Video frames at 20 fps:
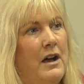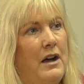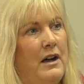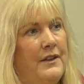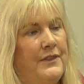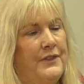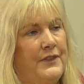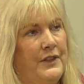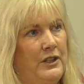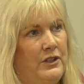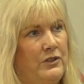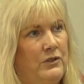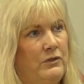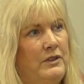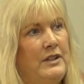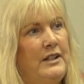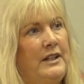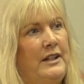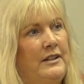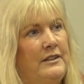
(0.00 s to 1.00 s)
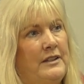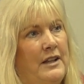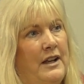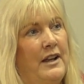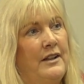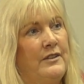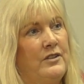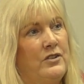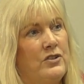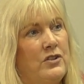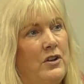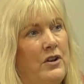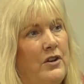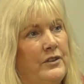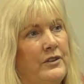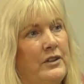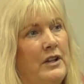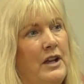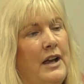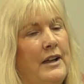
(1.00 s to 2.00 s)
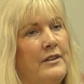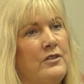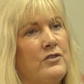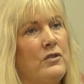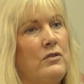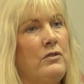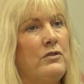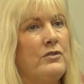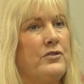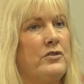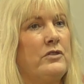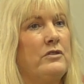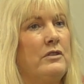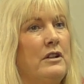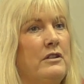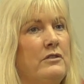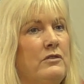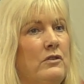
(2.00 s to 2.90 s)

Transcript: I think you need the hands-on, and also,